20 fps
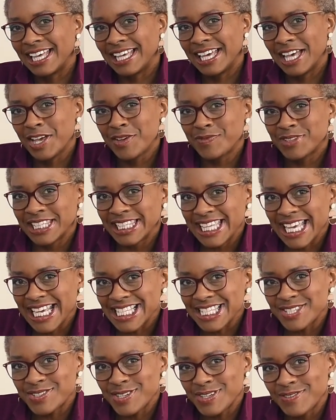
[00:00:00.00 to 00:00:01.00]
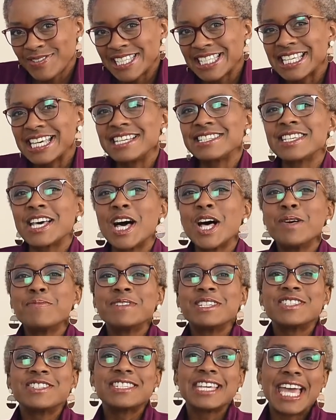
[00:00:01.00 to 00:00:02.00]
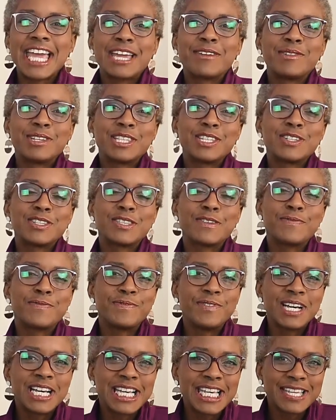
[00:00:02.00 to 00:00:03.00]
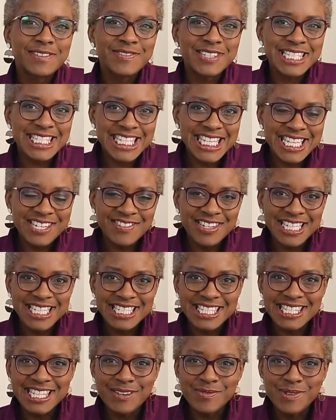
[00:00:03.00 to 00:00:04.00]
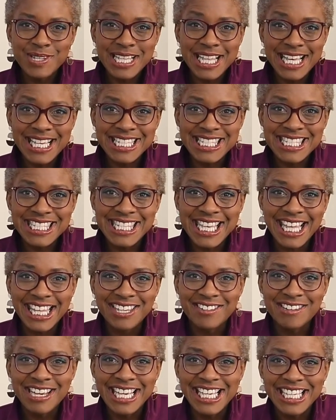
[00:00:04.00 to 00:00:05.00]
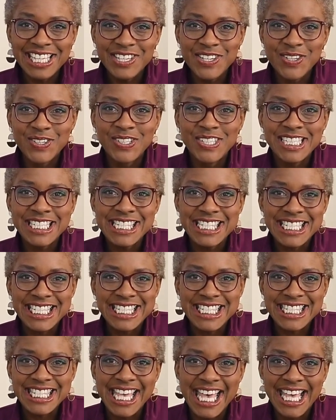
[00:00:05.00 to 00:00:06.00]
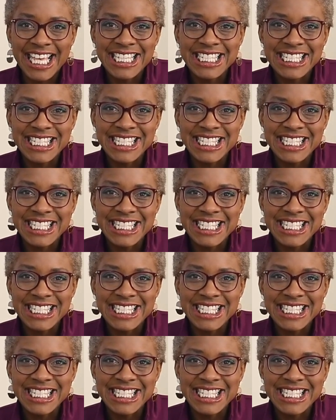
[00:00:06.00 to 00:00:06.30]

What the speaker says: Over the next 3 videos, I'll be sharing with you the 5 secrets that will accelerate your success.